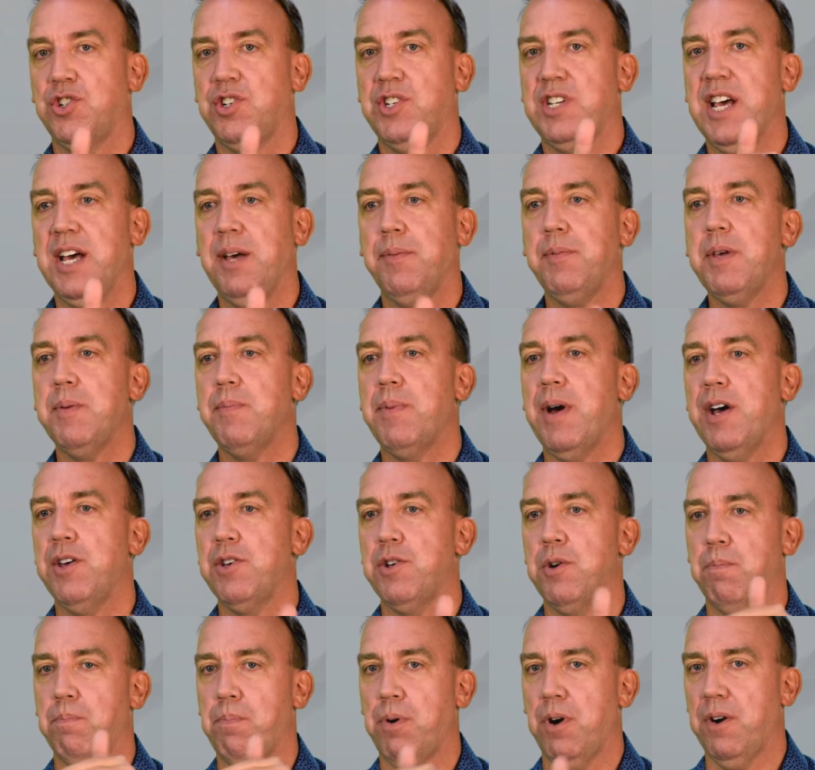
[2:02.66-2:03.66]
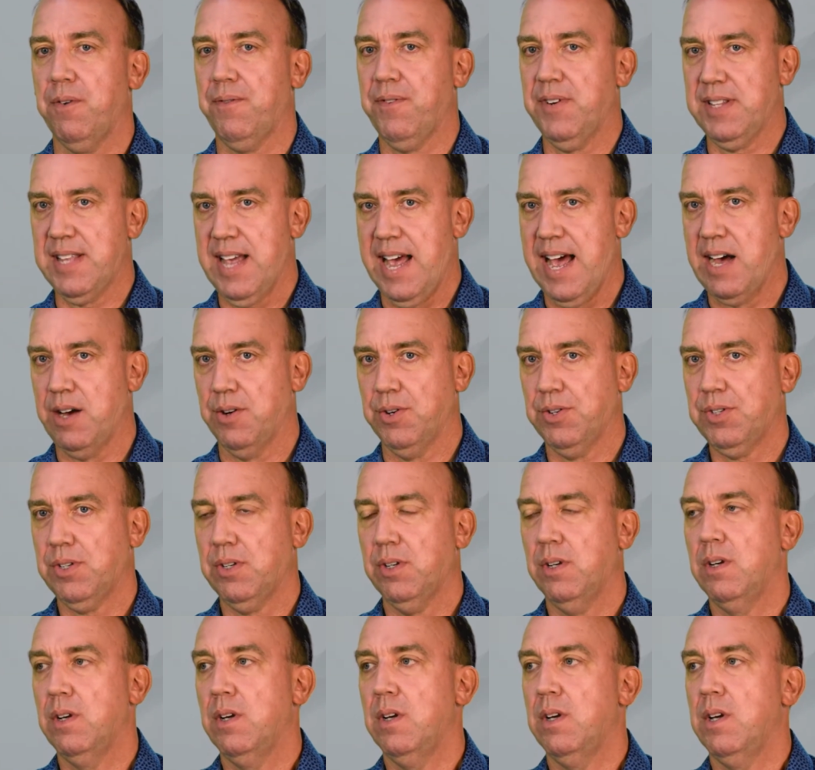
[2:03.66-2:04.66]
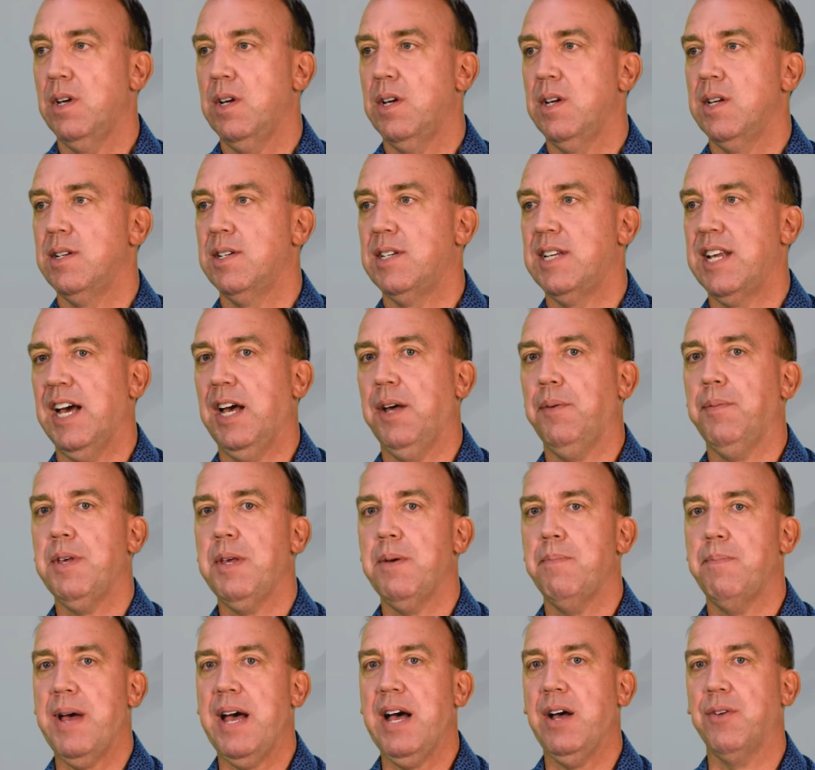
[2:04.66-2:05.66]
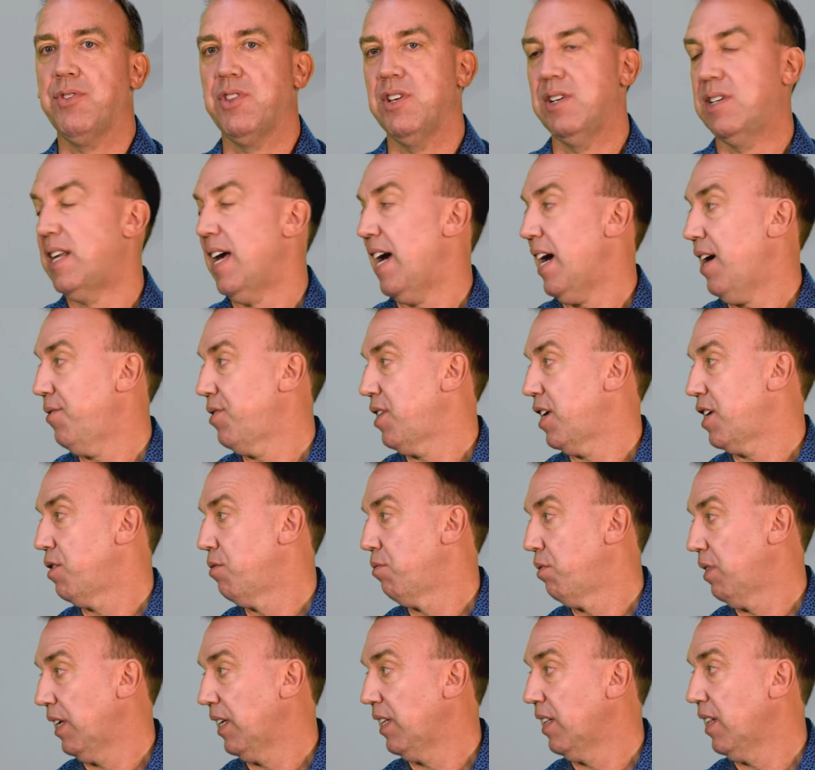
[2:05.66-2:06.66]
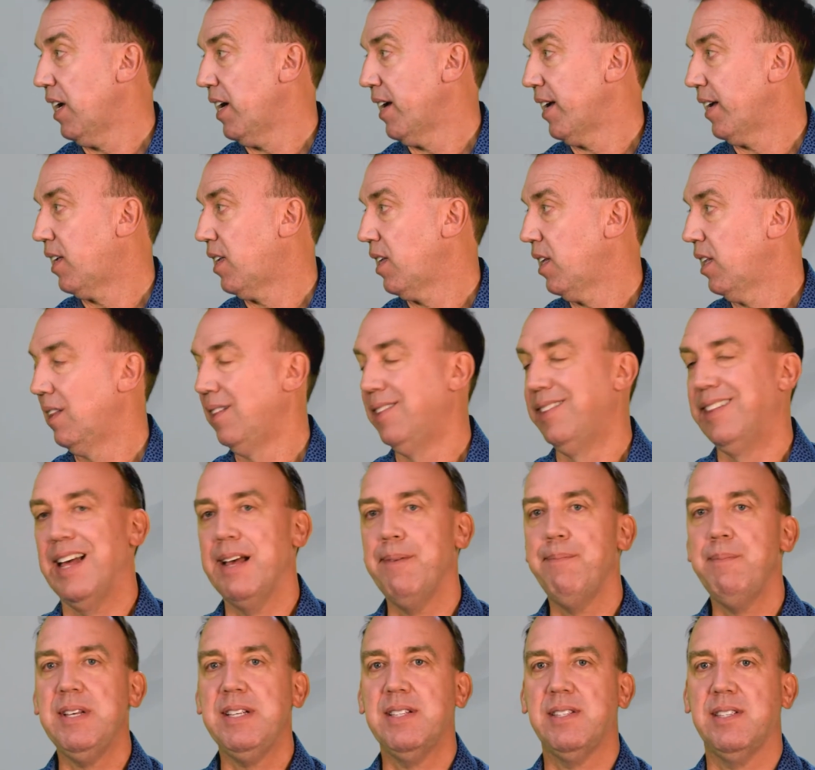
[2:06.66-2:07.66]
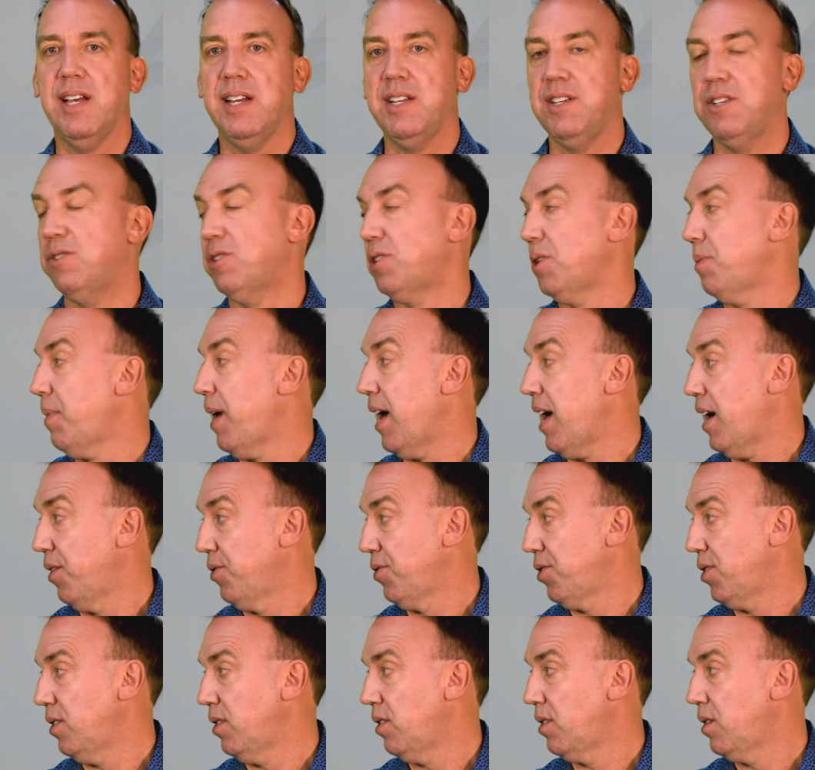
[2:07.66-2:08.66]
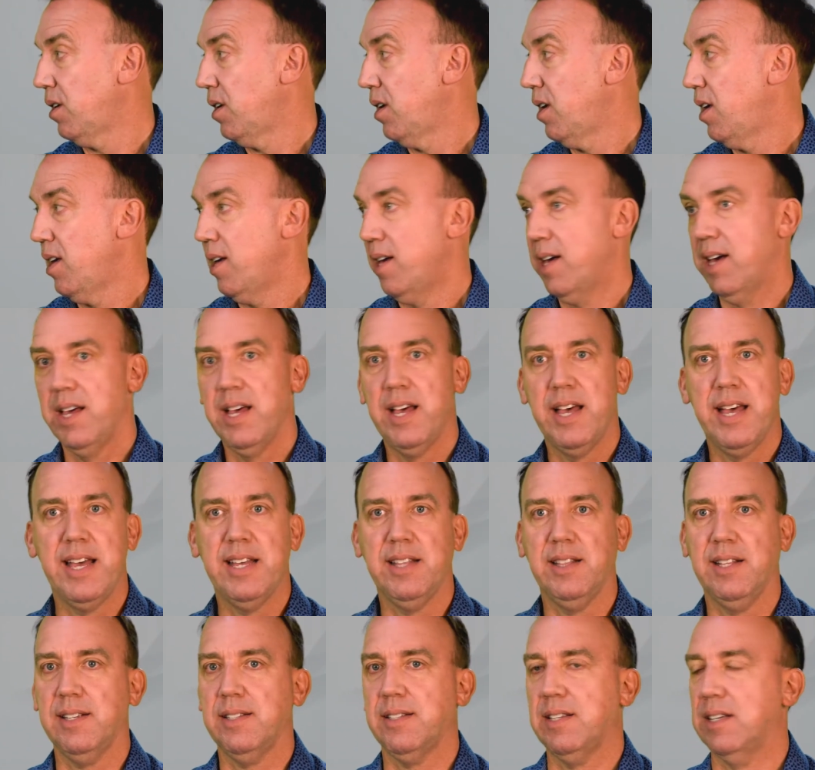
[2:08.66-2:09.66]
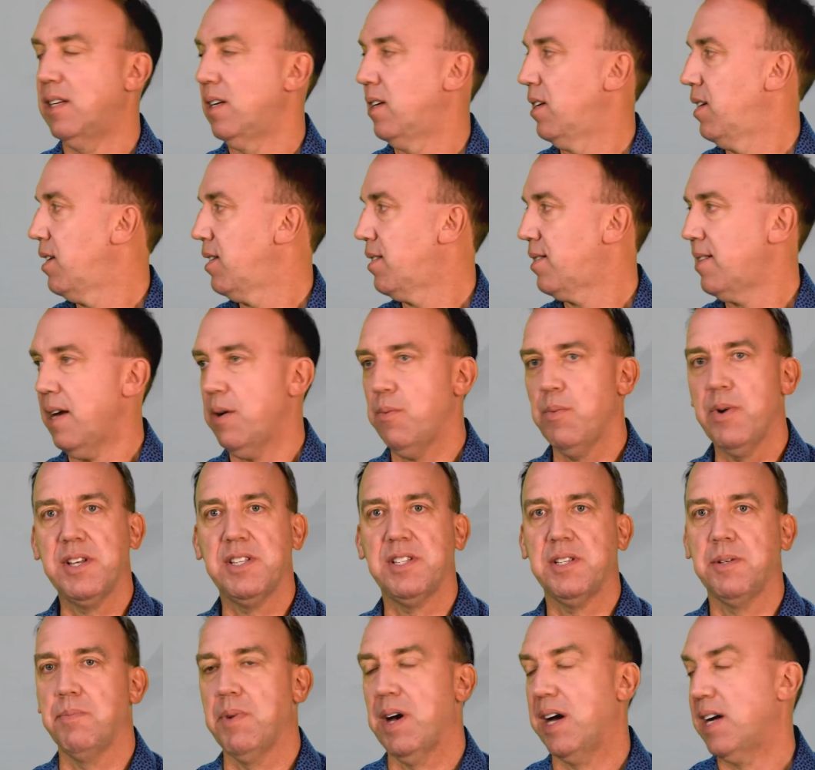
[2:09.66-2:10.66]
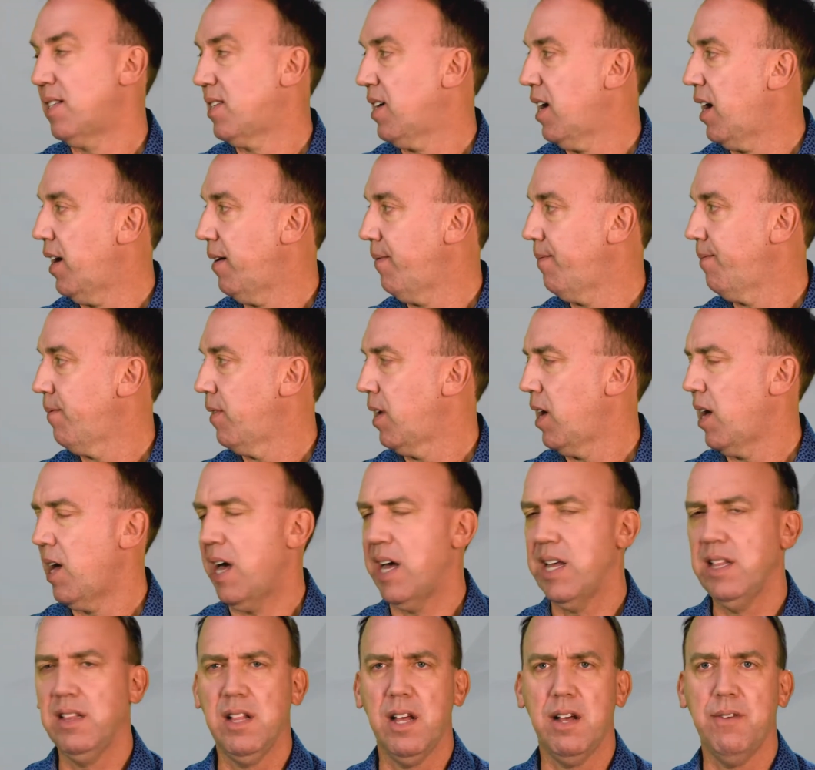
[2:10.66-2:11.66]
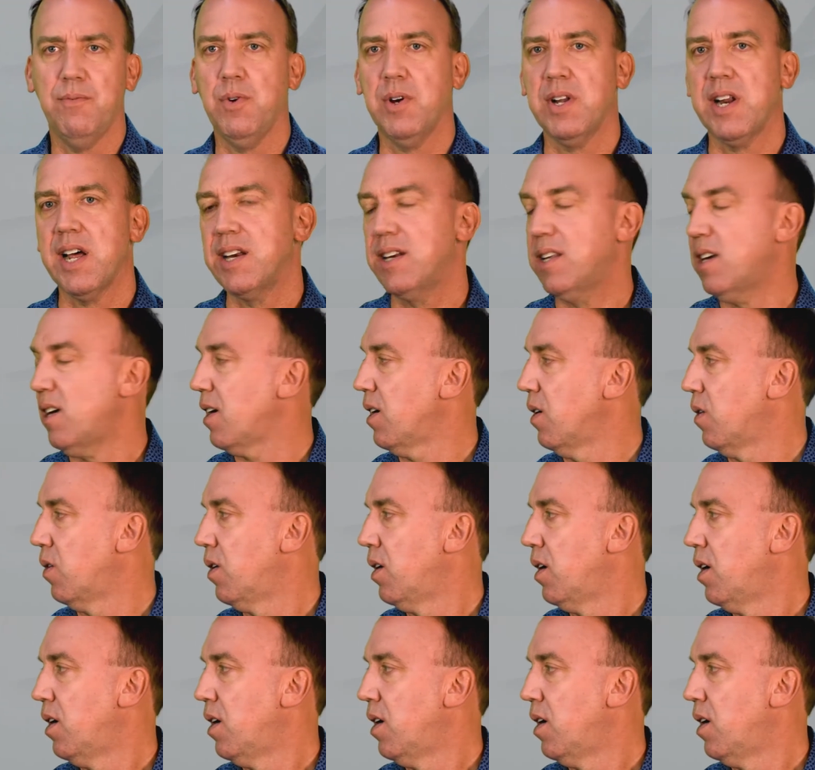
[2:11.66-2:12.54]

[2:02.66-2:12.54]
tell me about your perfect house. Tell me about the town that you really like. Let me send you some houses. And listen, it's not wasting my time. I love what I do.